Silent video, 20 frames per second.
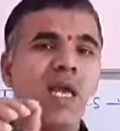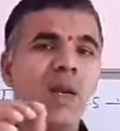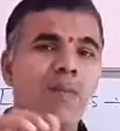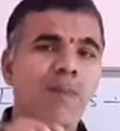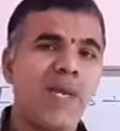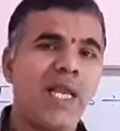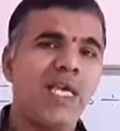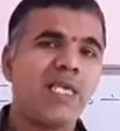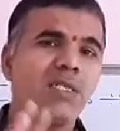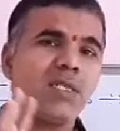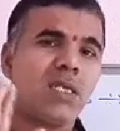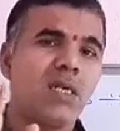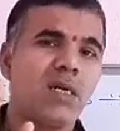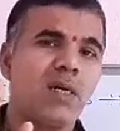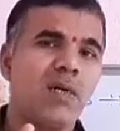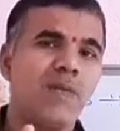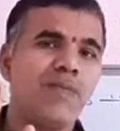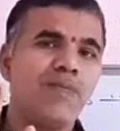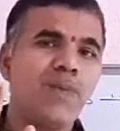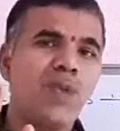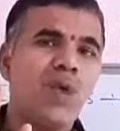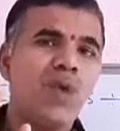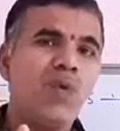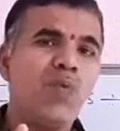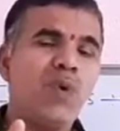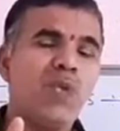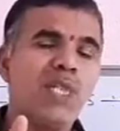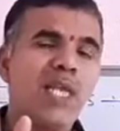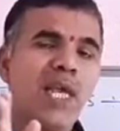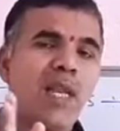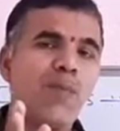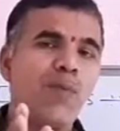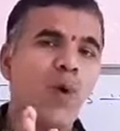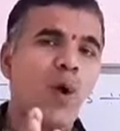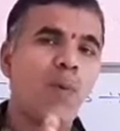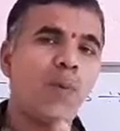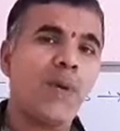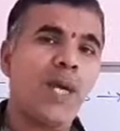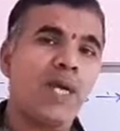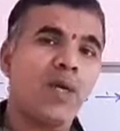placed with the help
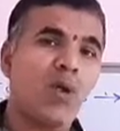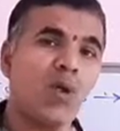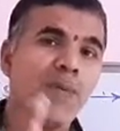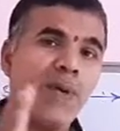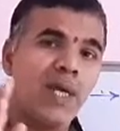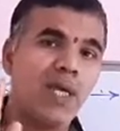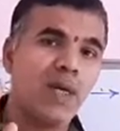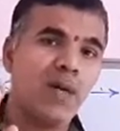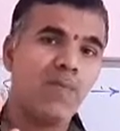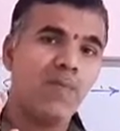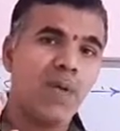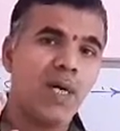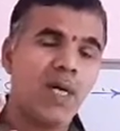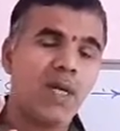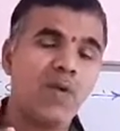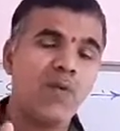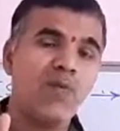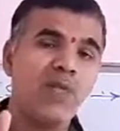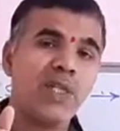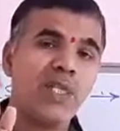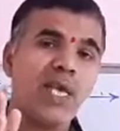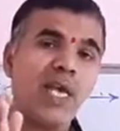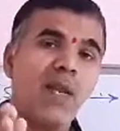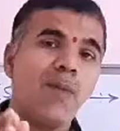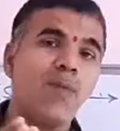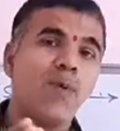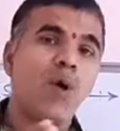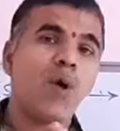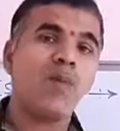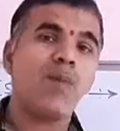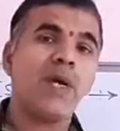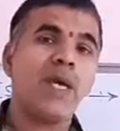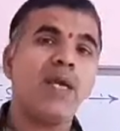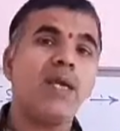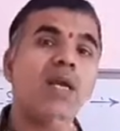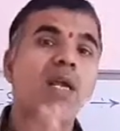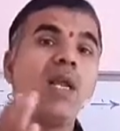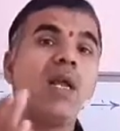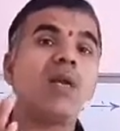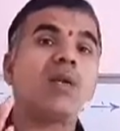of atomic number, with the help of
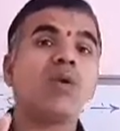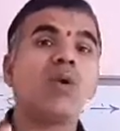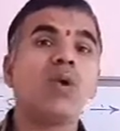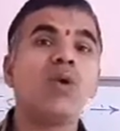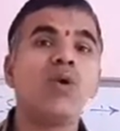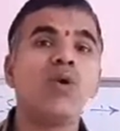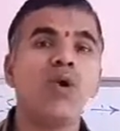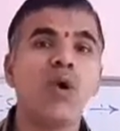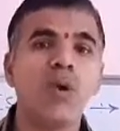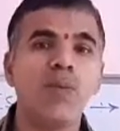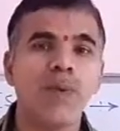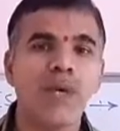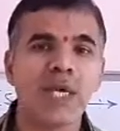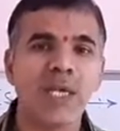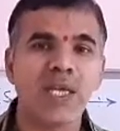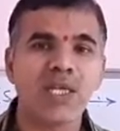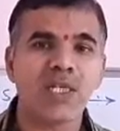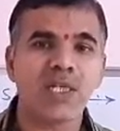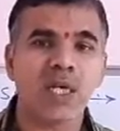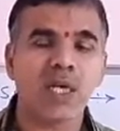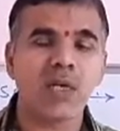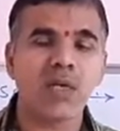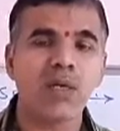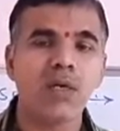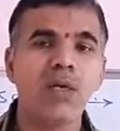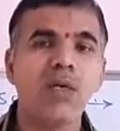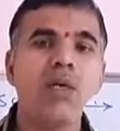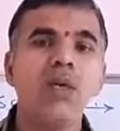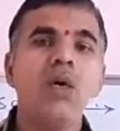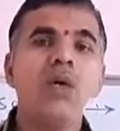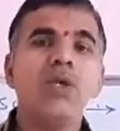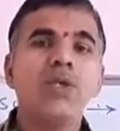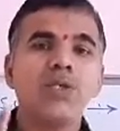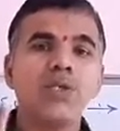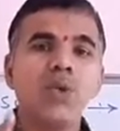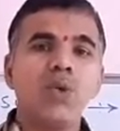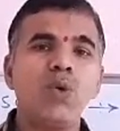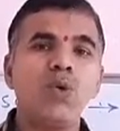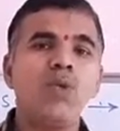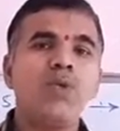electronic configuration.
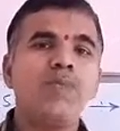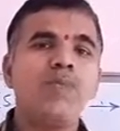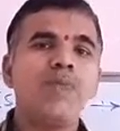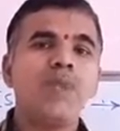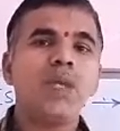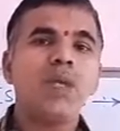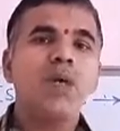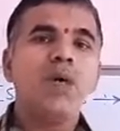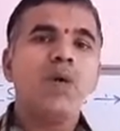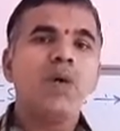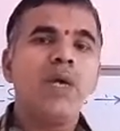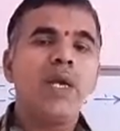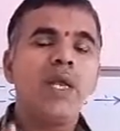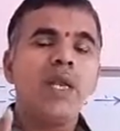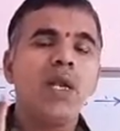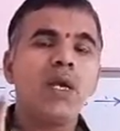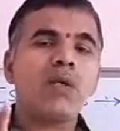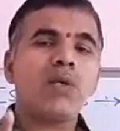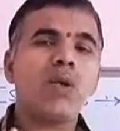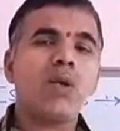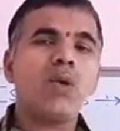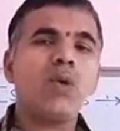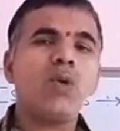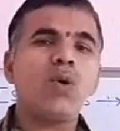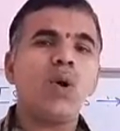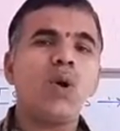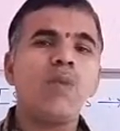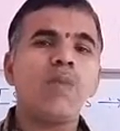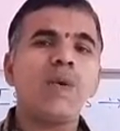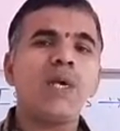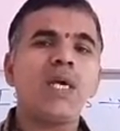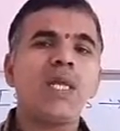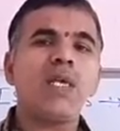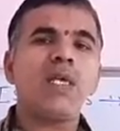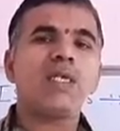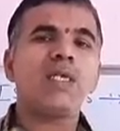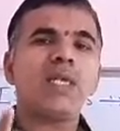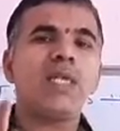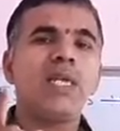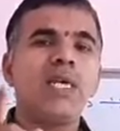So electronic
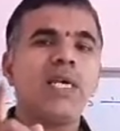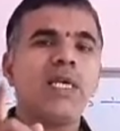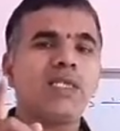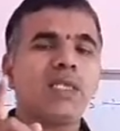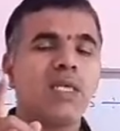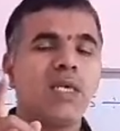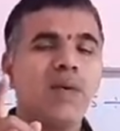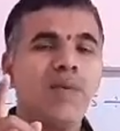configuration is